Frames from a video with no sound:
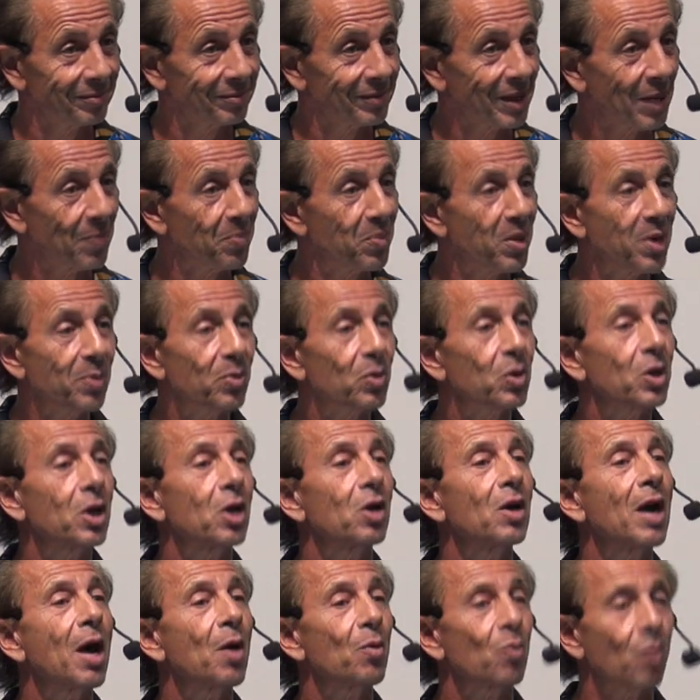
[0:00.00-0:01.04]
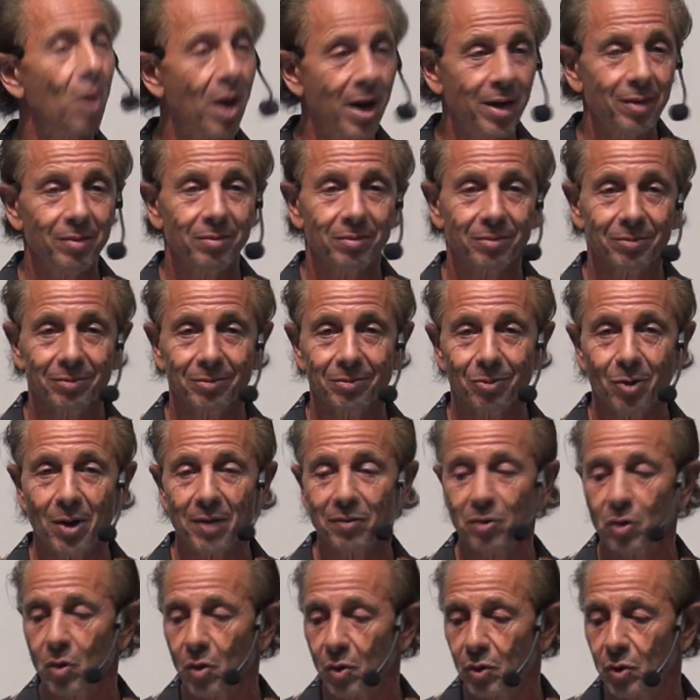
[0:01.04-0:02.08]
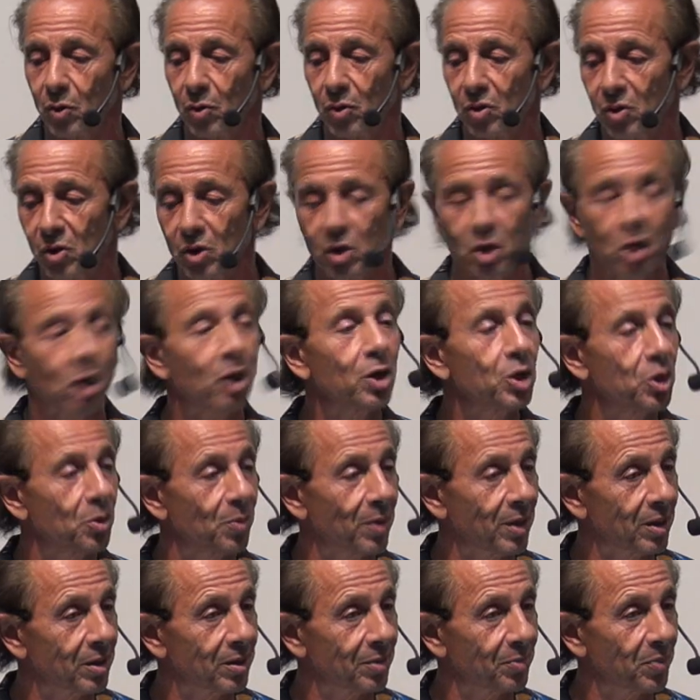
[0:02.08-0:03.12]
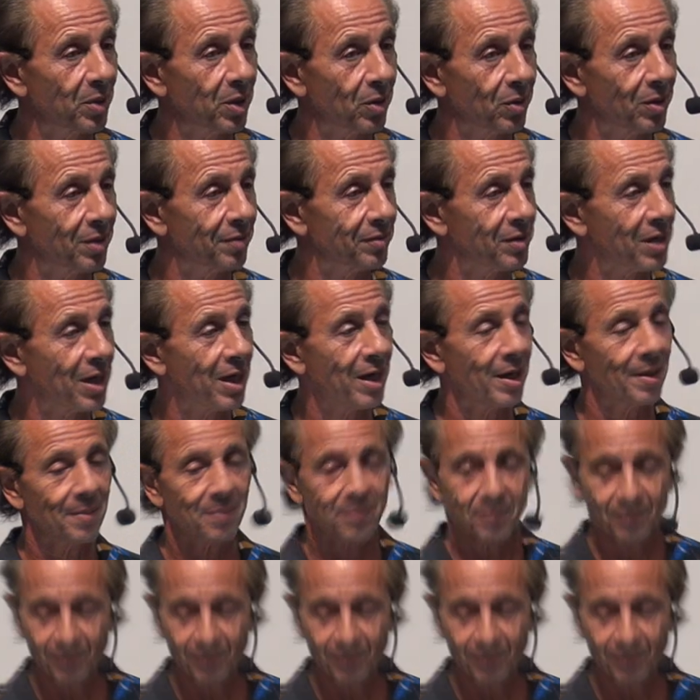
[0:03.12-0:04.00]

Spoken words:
And people that are not right will have to go through a judgment period of time